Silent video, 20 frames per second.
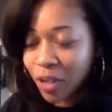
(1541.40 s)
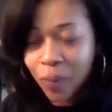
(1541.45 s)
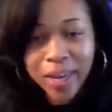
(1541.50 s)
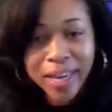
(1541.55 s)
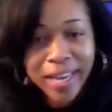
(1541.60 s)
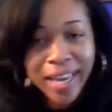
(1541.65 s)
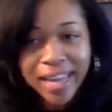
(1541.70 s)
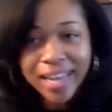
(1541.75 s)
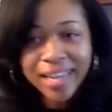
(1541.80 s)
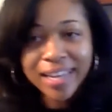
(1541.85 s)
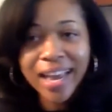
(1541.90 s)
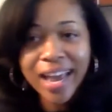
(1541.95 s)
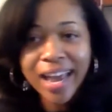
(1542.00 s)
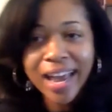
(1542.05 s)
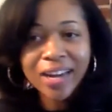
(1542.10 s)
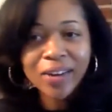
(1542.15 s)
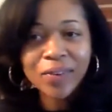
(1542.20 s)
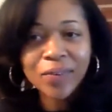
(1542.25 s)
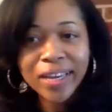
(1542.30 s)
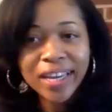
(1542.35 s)
we getting
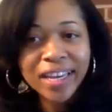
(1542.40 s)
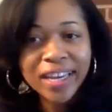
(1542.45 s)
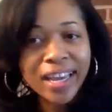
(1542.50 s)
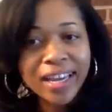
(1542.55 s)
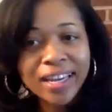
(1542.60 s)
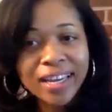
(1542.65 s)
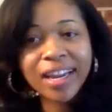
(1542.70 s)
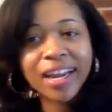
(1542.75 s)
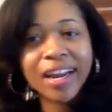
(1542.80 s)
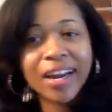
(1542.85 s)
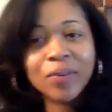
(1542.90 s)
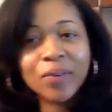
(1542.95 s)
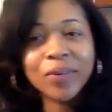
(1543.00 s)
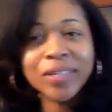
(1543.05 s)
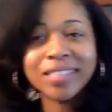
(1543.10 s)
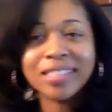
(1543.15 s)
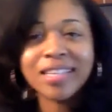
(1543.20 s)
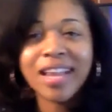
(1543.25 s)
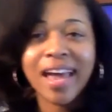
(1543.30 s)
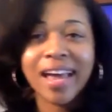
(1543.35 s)
there. We getting there.
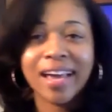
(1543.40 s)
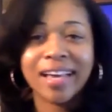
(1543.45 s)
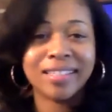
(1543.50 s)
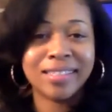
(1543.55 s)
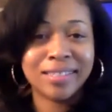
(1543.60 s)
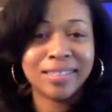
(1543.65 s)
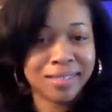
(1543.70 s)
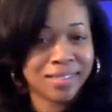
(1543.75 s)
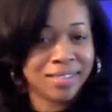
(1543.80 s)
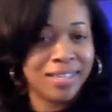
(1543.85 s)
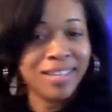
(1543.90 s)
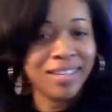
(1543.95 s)
What's next?